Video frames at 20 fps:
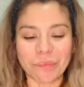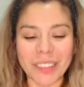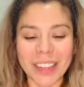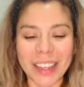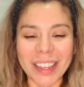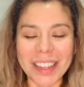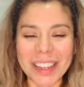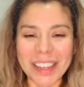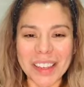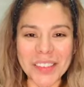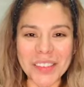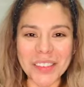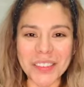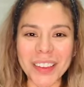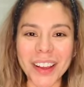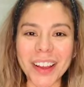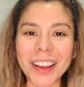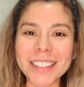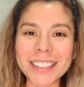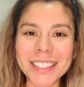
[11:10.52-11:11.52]
um
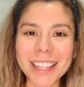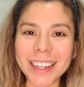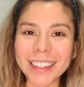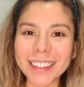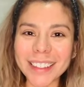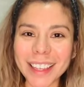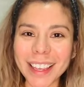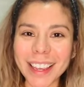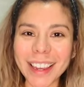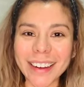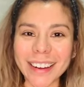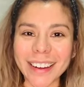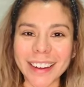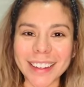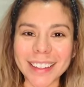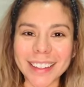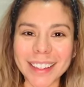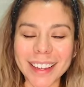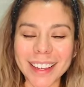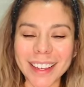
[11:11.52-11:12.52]
on channeling
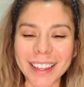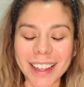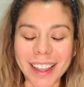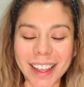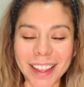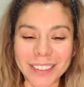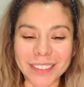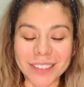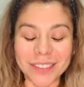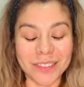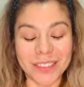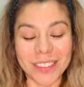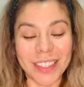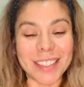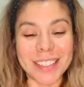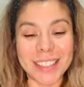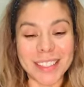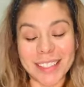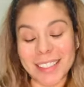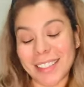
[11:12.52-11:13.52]
Erik like I, I
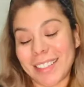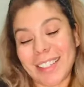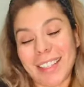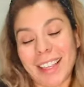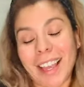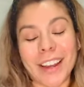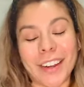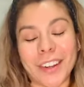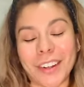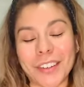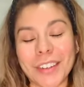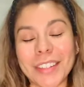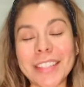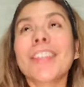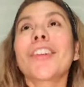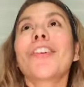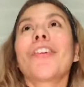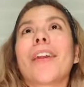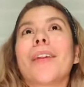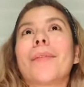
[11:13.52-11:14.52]
it's I don't know it's
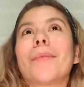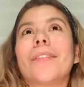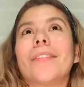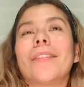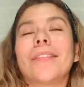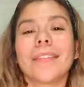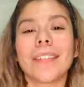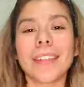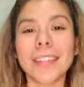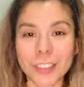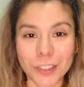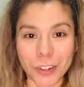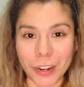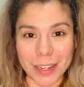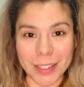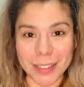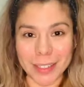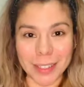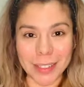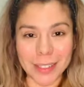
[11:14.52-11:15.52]
incredible it's
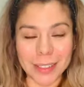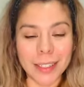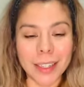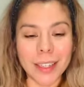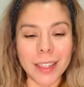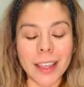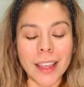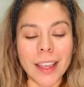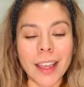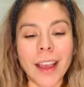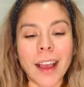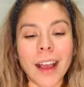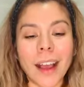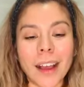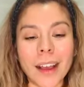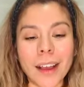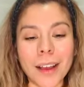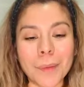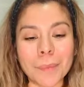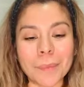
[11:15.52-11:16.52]
crazy
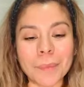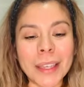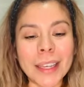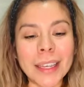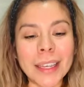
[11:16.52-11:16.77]
um